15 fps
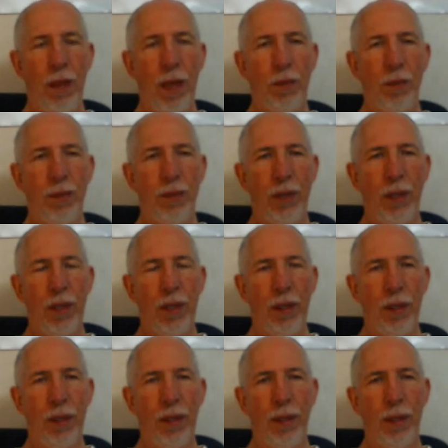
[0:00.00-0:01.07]
I would say
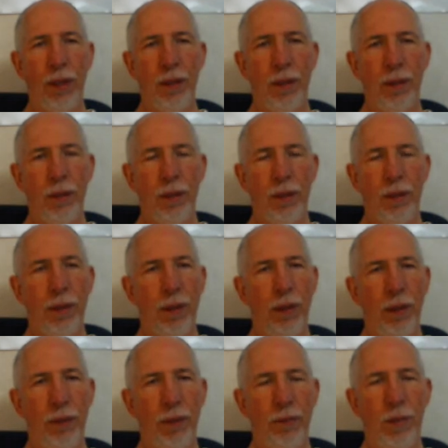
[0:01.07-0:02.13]
uh,
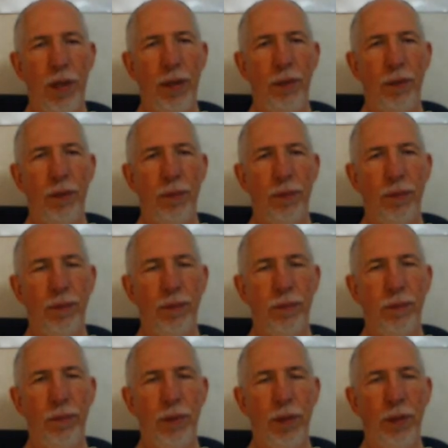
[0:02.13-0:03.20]
it's rather
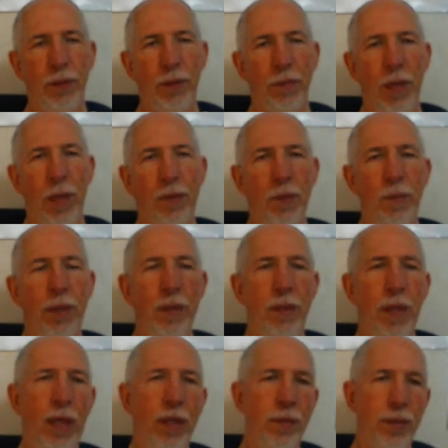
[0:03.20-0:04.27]
you know sometimes can be a
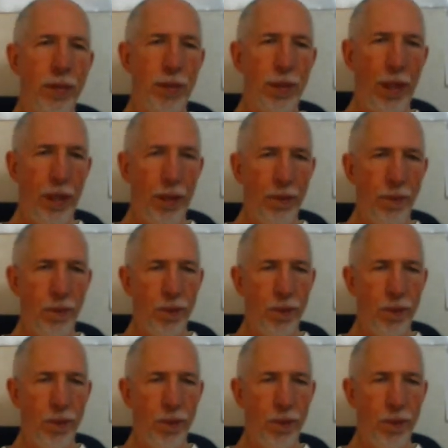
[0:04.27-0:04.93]
dangerous job,